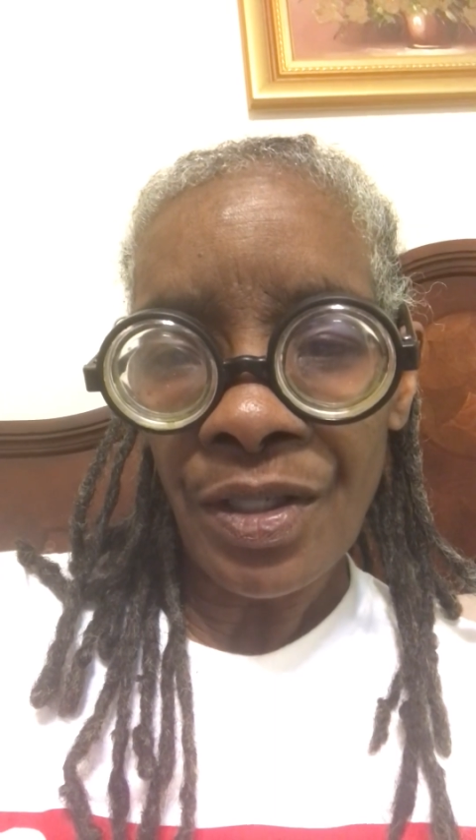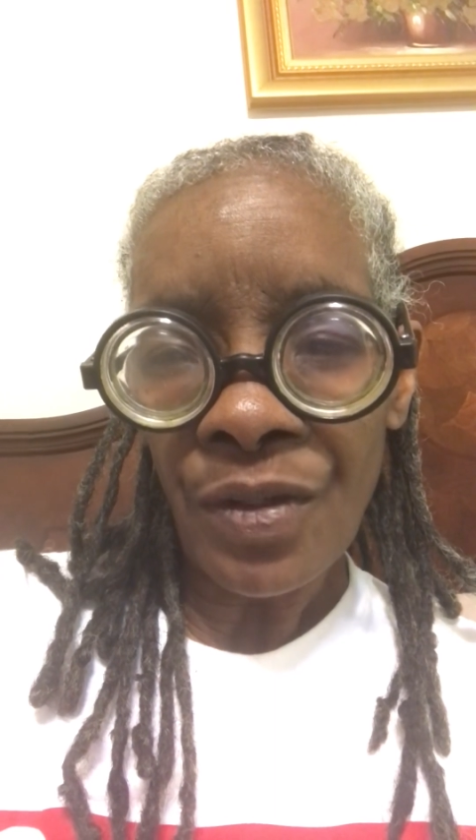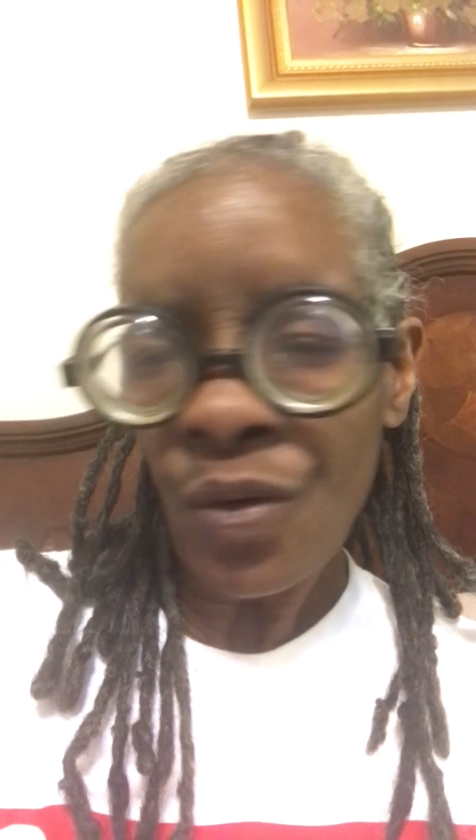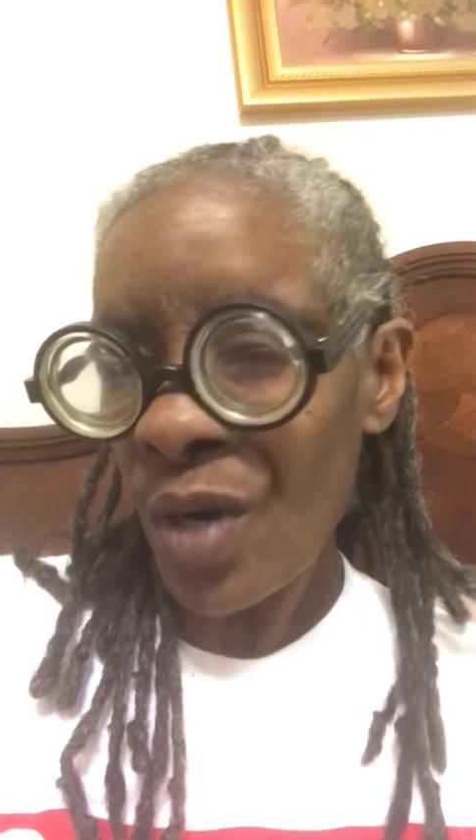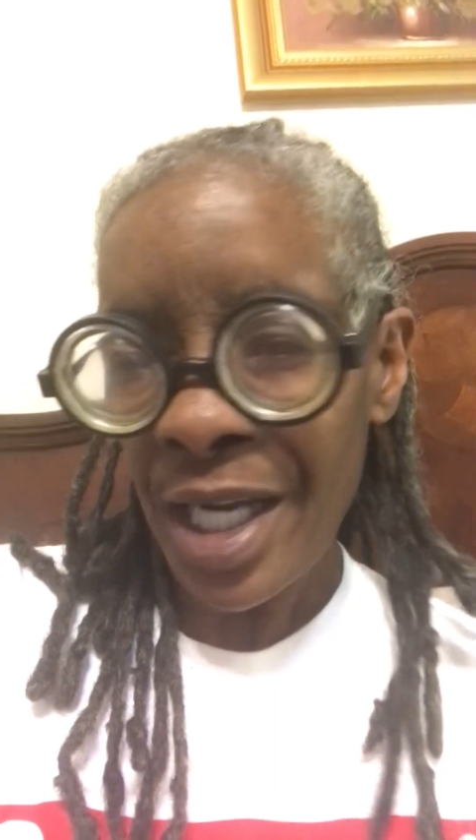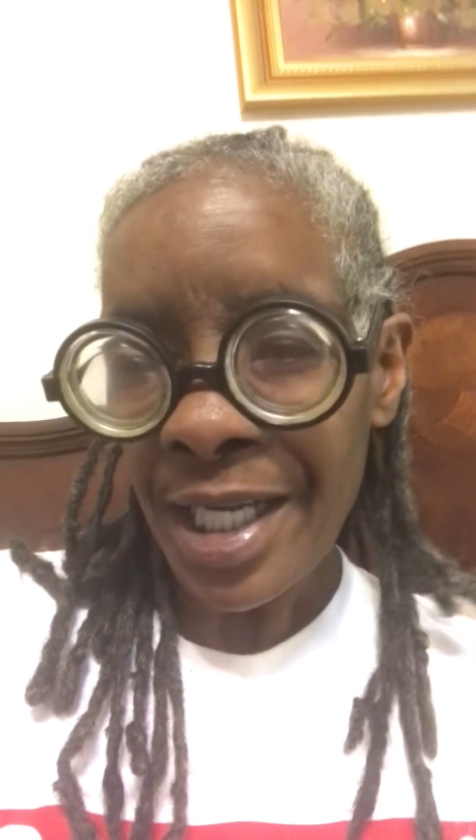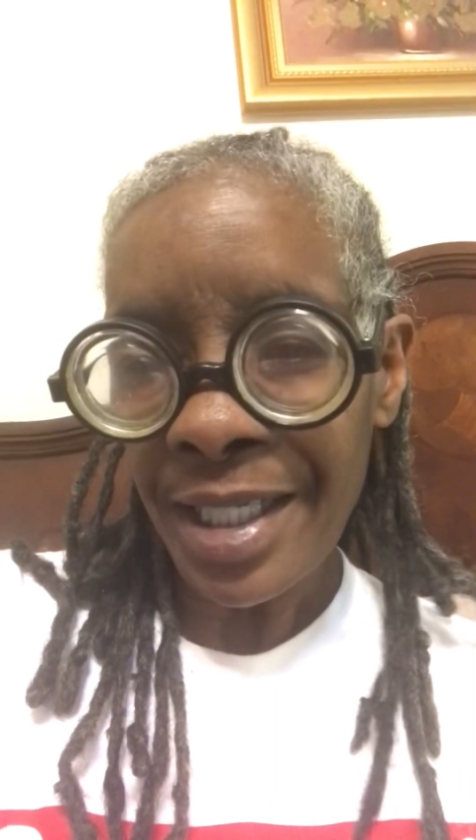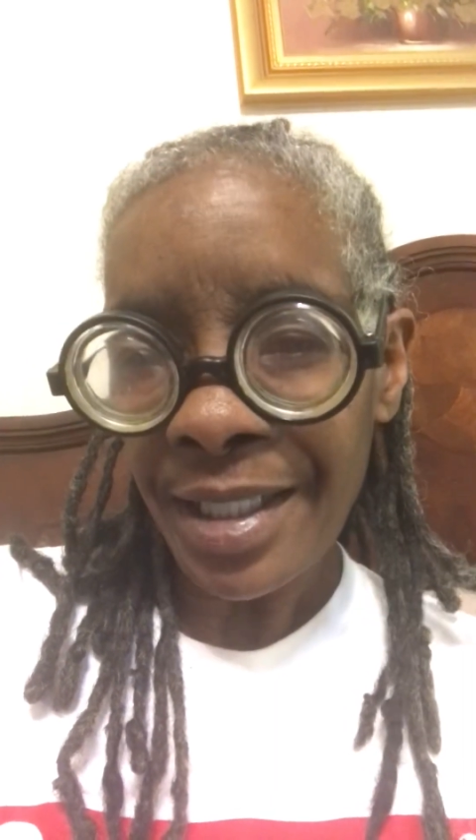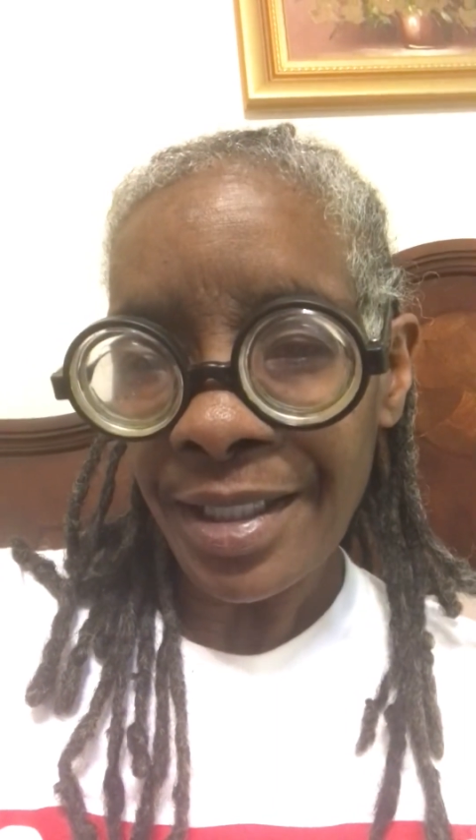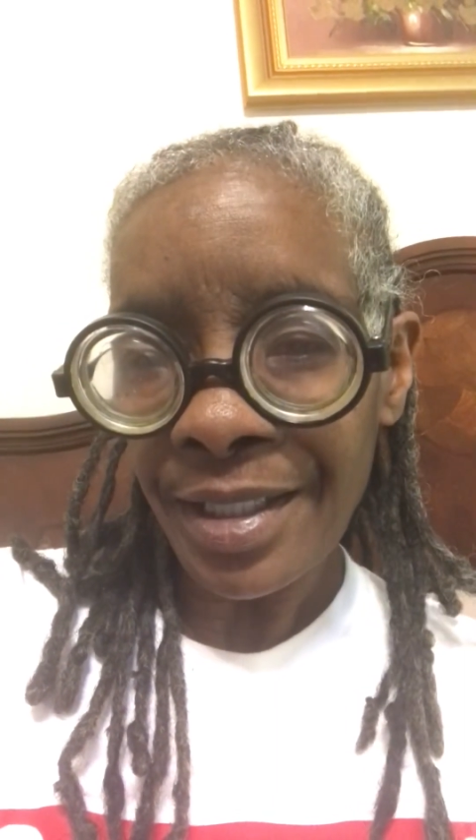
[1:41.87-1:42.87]
What
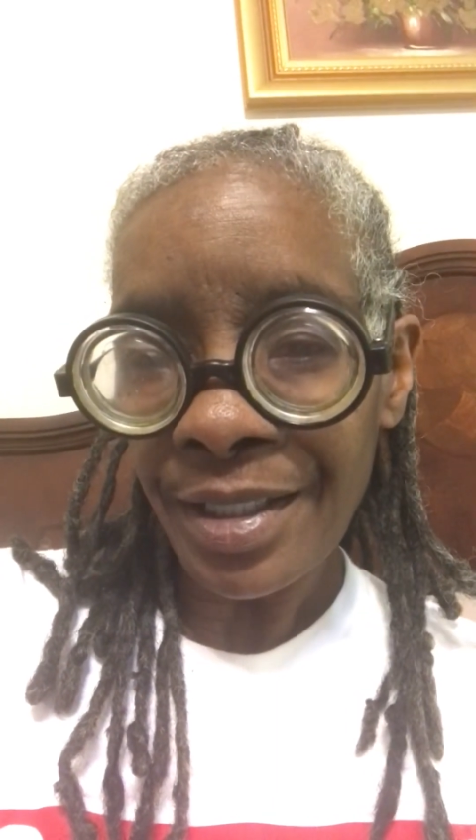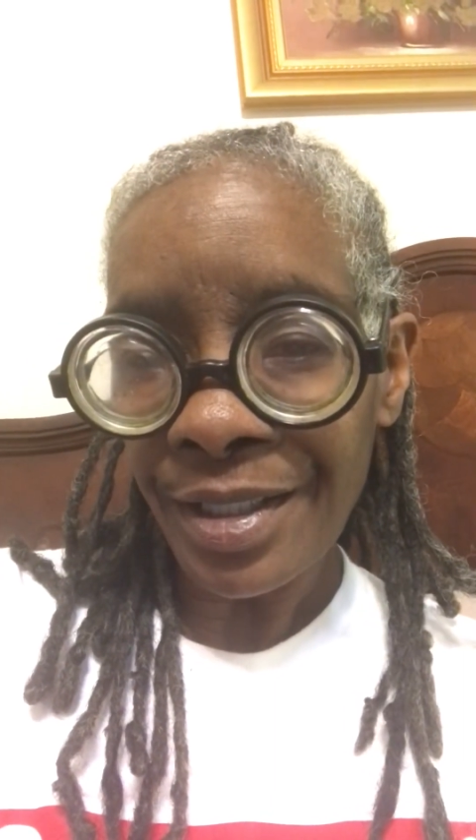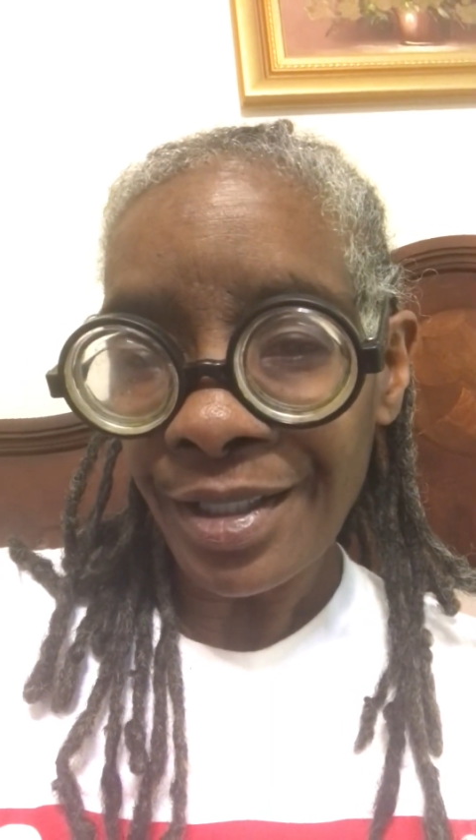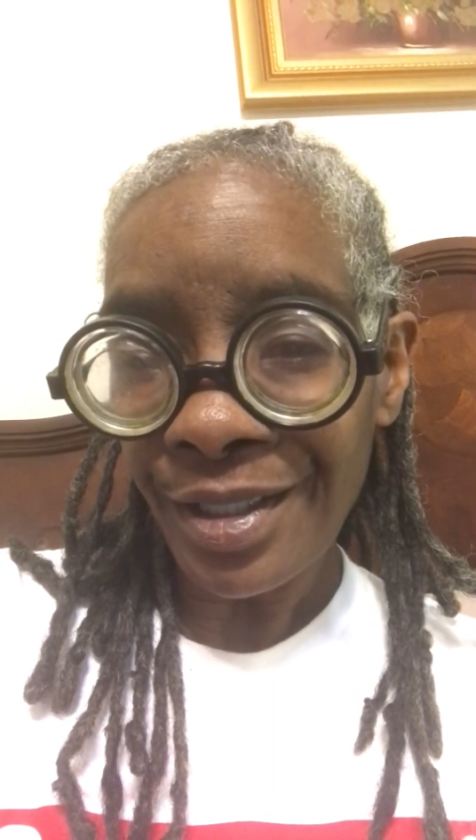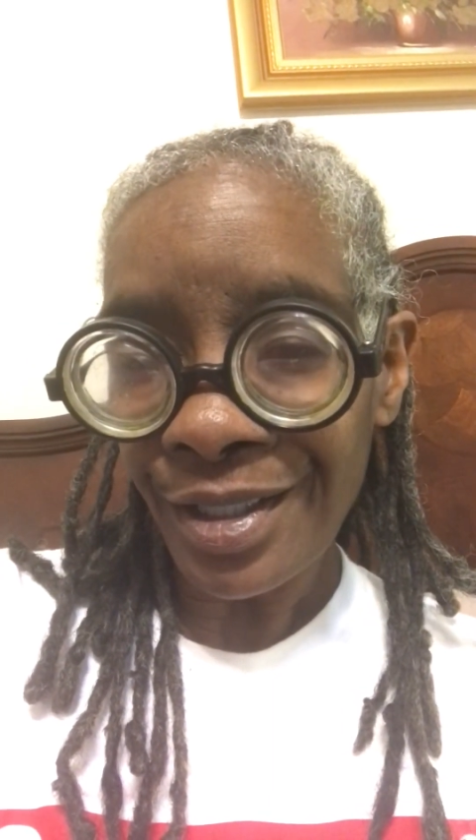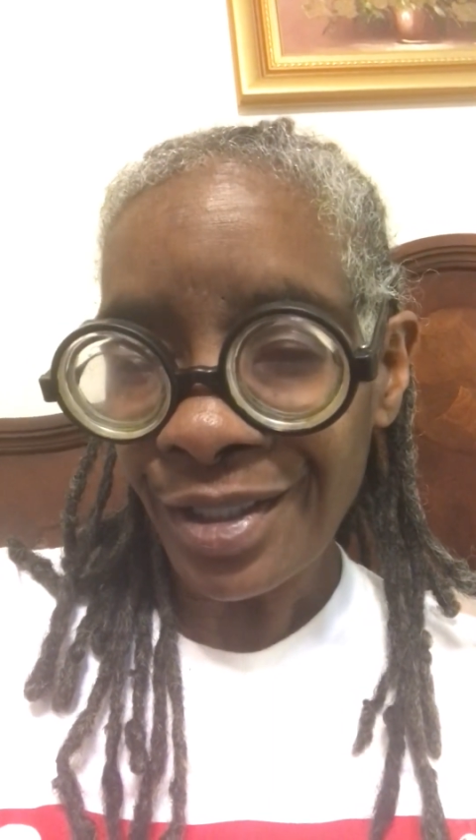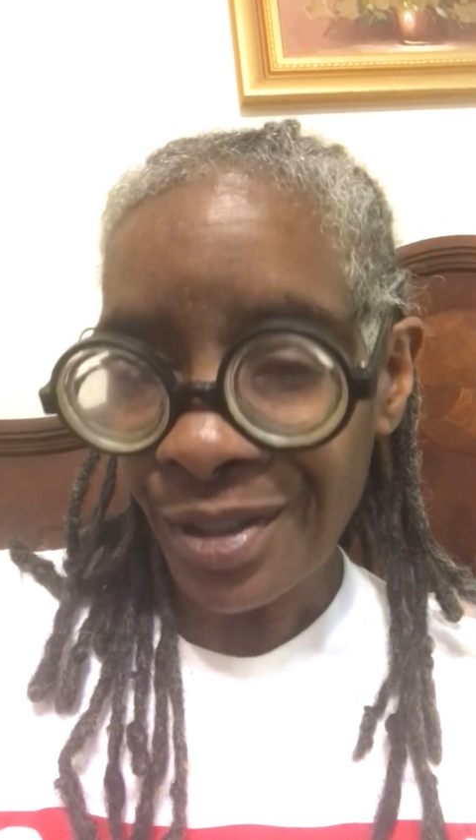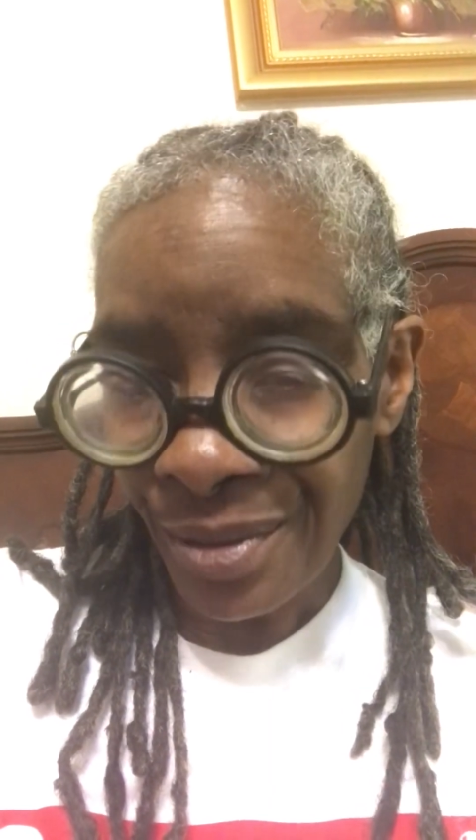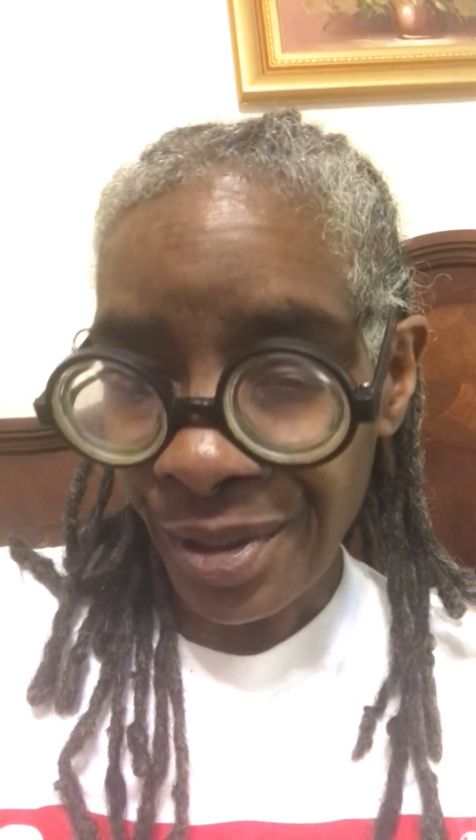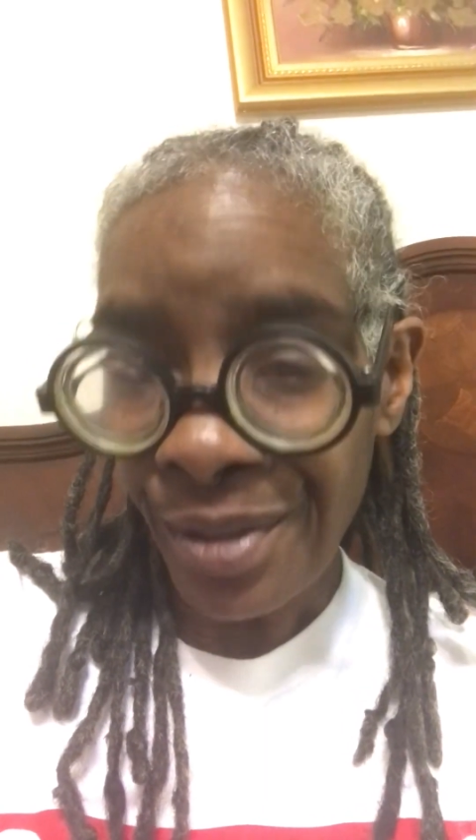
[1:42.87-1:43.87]

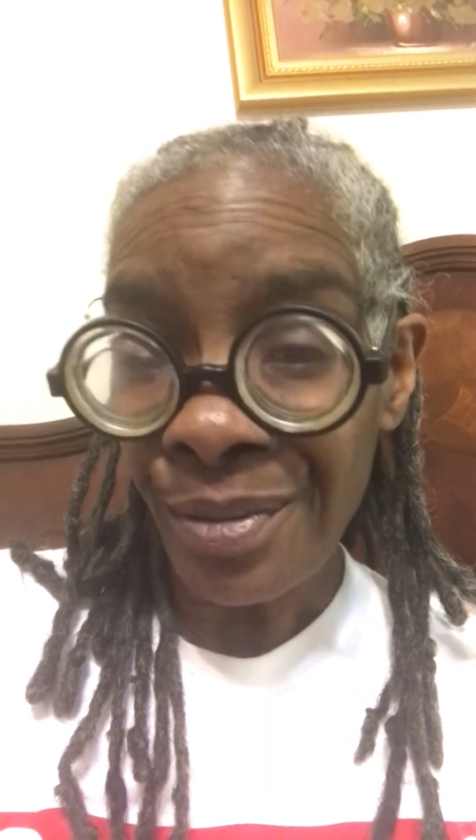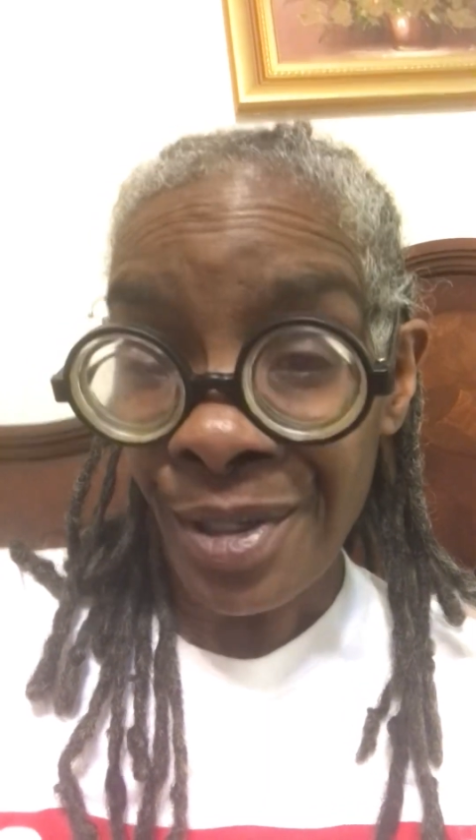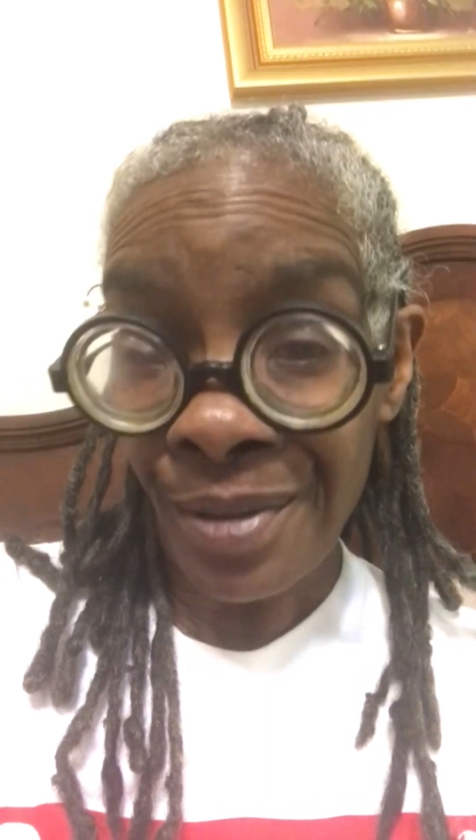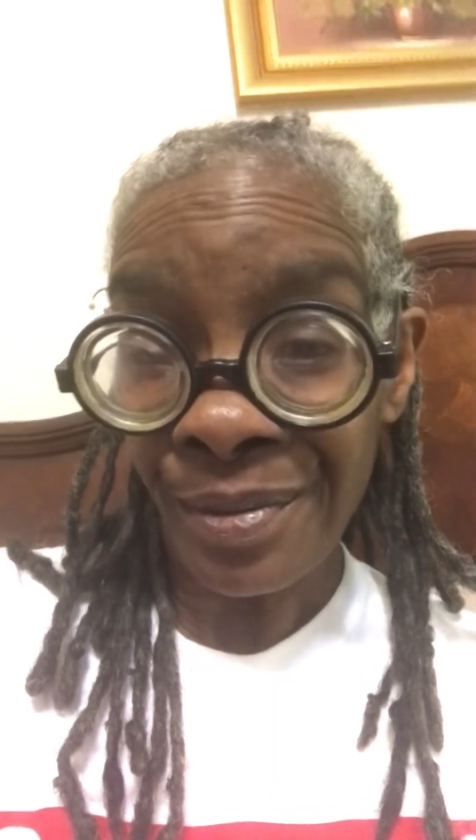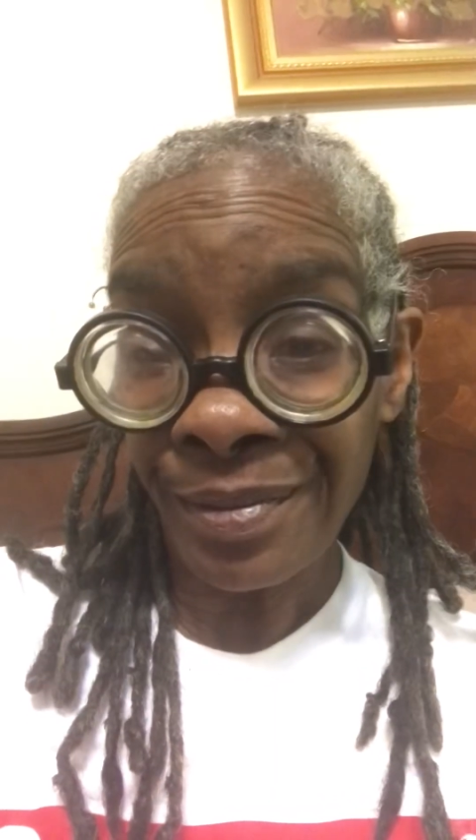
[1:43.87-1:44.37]
do you do?